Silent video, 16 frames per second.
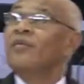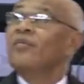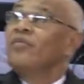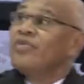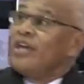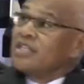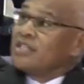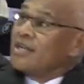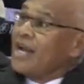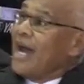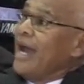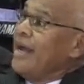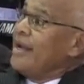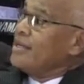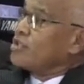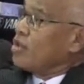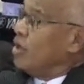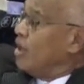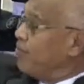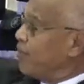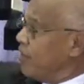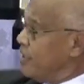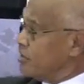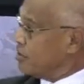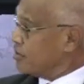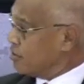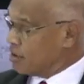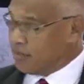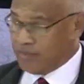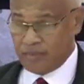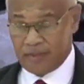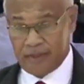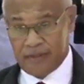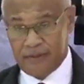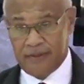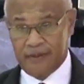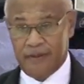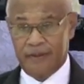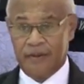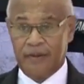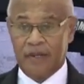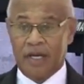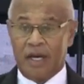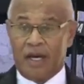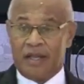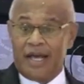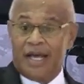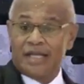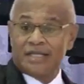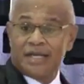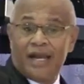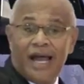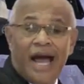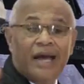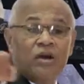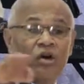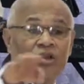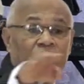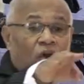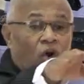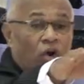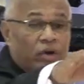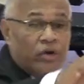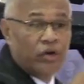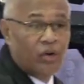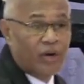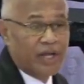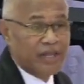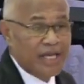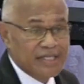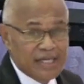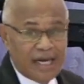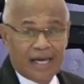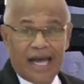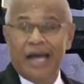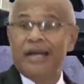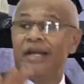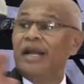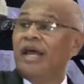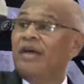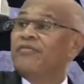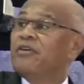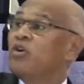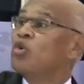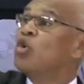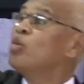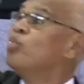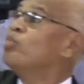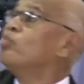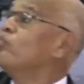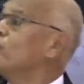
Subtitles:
this light is only for this room. There is a light on the corridor. There is a light in every room.